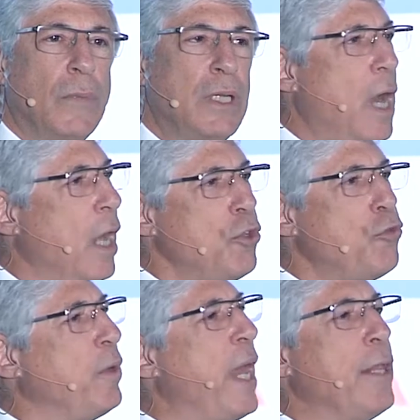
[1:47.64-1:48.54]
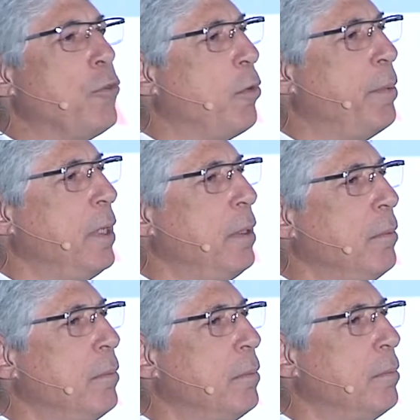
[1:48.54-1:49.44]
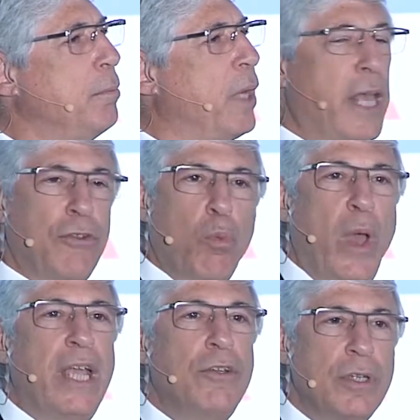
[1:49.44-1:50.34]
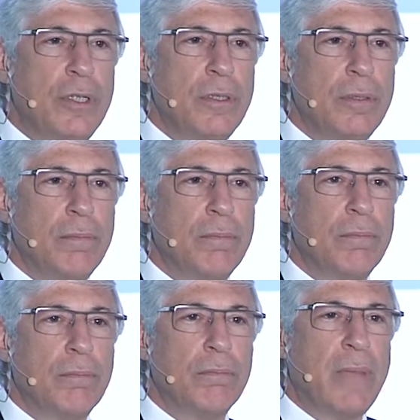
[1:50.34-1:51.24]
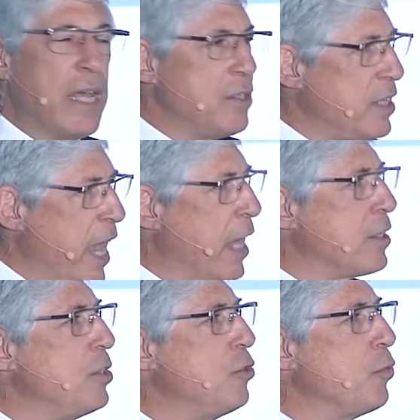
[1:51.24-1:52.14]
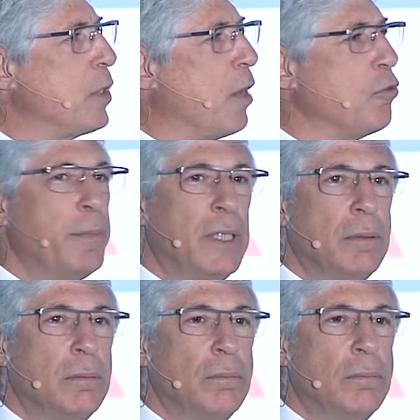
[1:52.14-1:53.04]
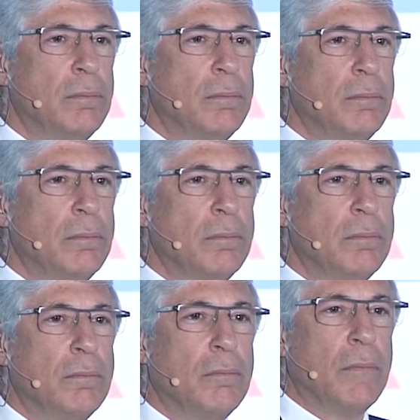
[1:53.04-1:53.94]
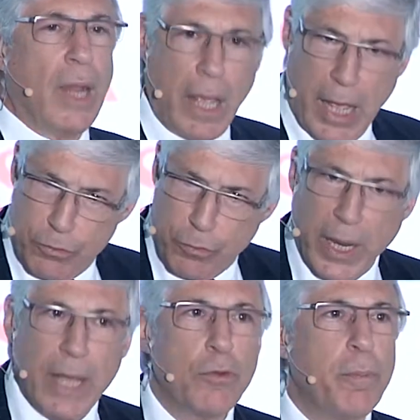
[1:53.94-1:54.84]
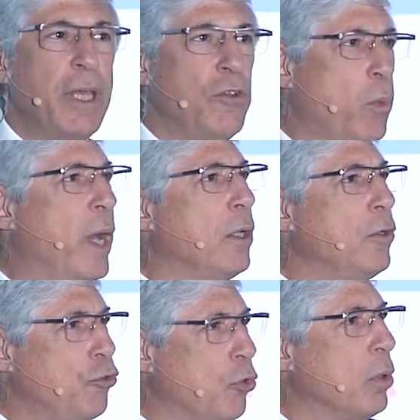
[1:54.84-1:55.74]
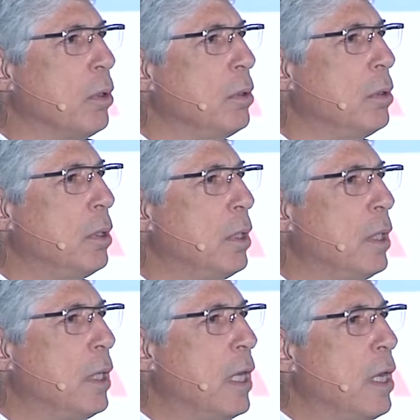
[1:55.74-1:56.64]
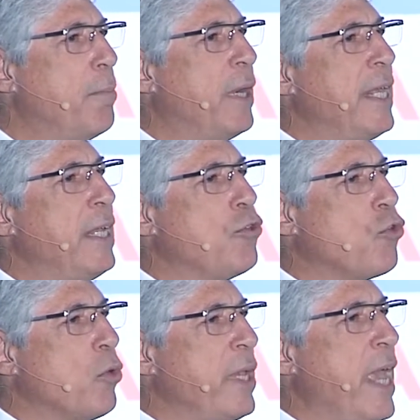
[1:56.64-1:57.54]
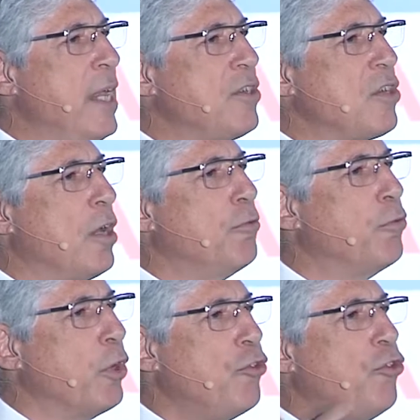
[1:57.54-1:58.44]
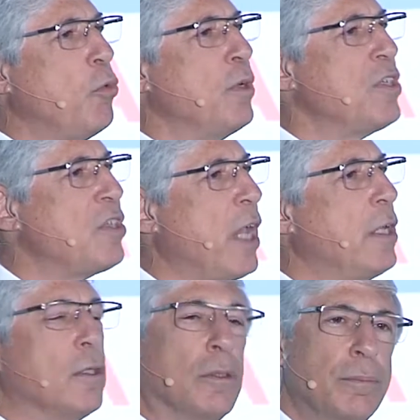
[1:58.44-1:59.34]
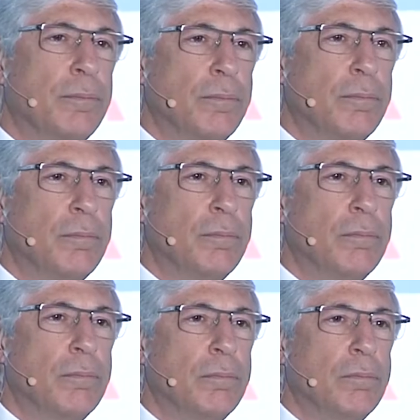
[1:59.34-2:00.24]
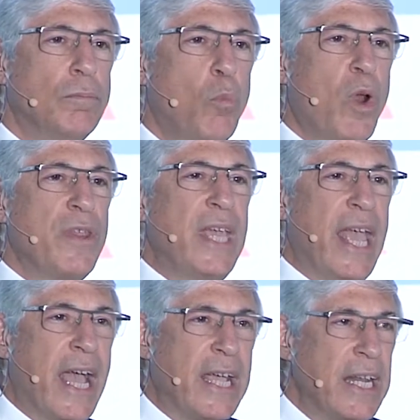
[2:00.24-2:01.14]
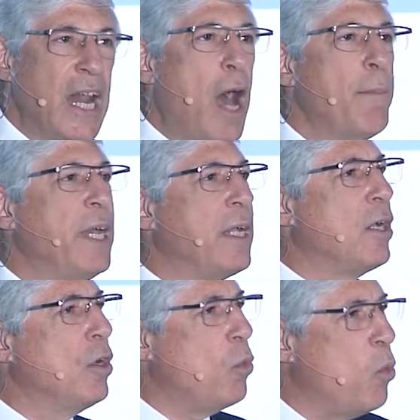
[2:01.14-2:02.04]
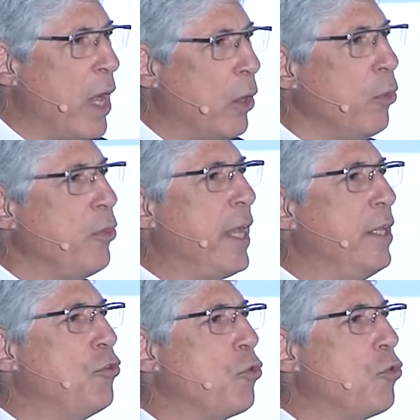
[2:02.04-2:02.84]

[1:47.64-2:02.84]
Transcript: Not as philanthropy, but as wages, as taxes for government, as philanthropy as well, sure. But it creates a virtuous cycle where the economic wealth that is